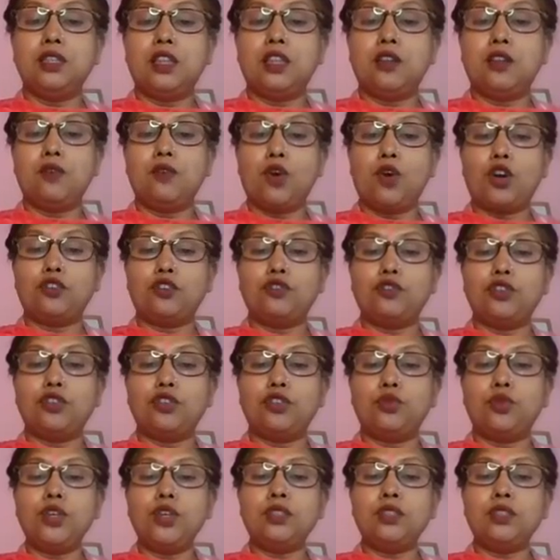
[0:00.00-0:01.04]
Then what we
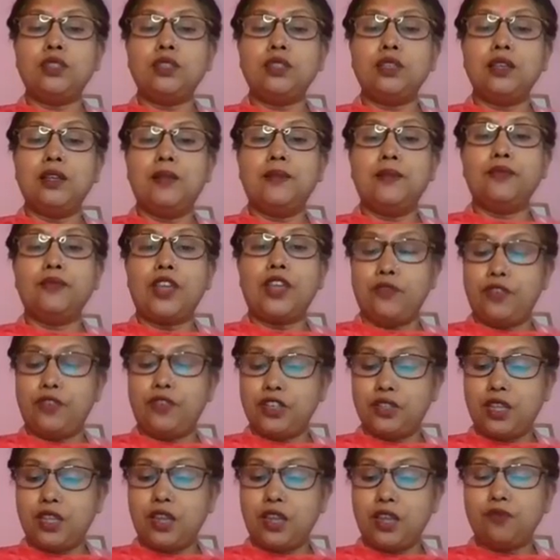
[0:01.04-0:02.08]
do is, then
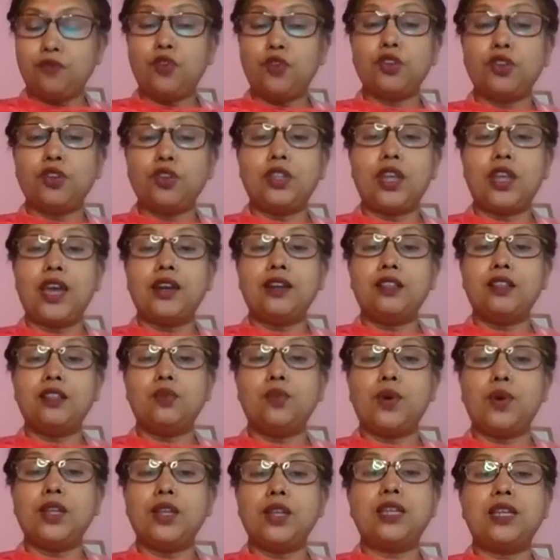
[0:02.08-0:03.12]
we think for the
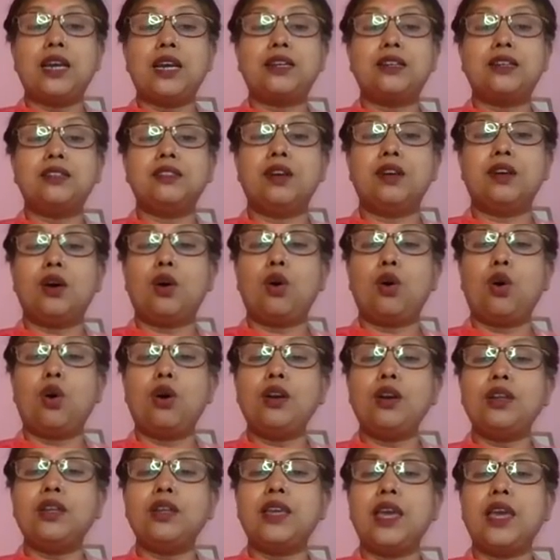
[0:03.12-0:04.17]
another one, that is the
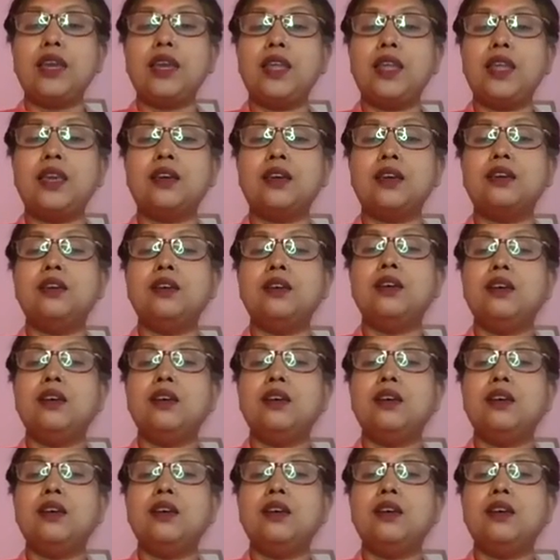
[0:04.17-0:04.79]
organic